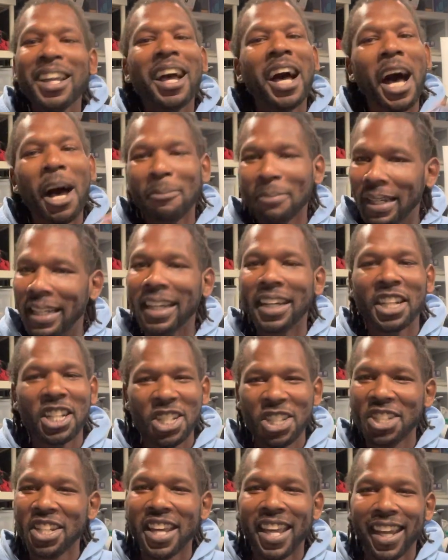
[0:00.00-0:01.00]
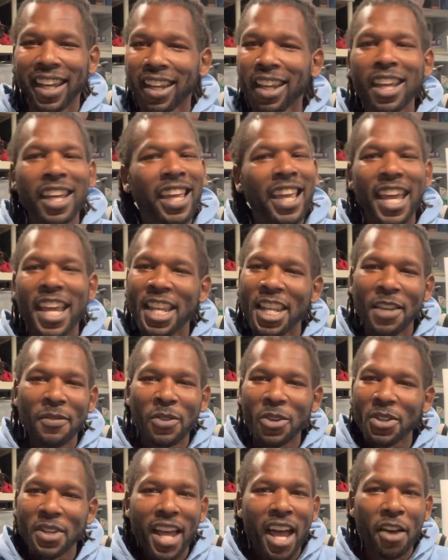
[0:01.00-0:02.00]
I'm gonna check. And if
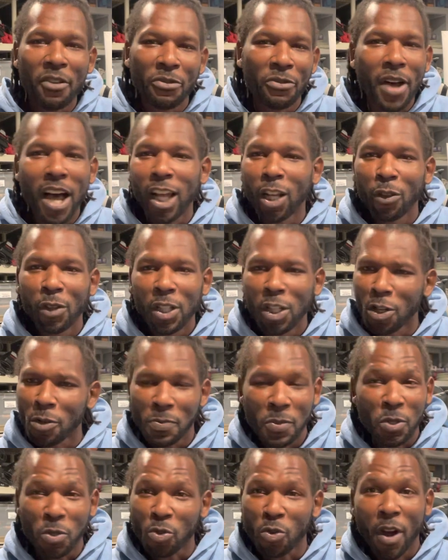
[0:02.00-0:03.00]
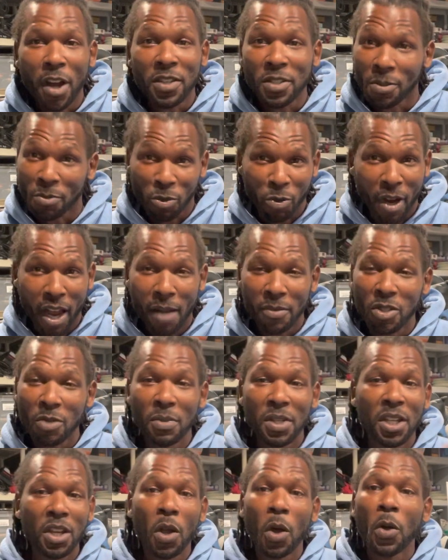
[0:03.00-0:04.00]
you're not following or subscribe to
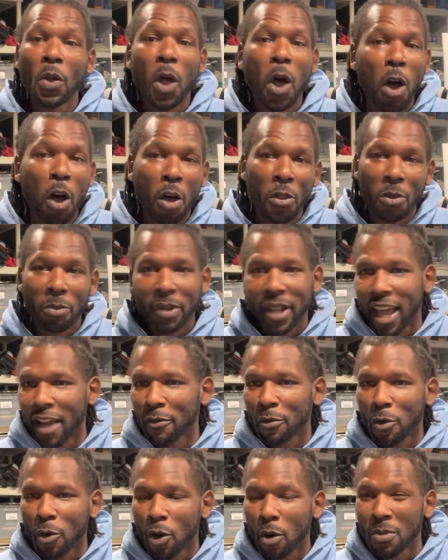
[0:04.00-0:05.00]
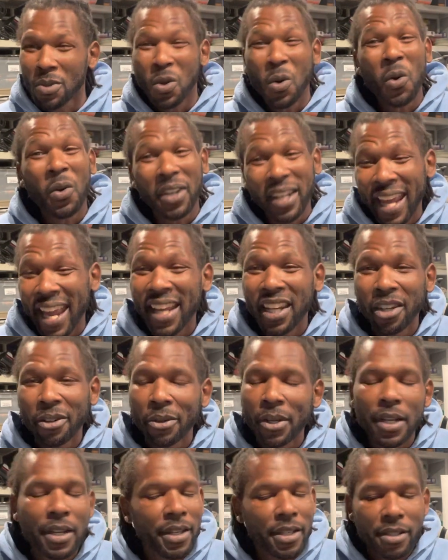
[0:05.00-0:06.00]
me on all the platforms or Katey
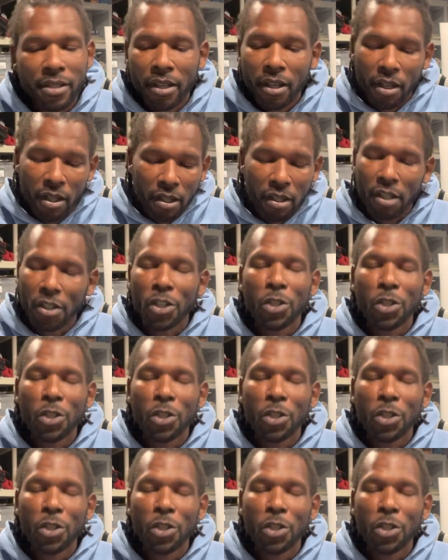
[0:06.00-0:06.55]
Ree's, then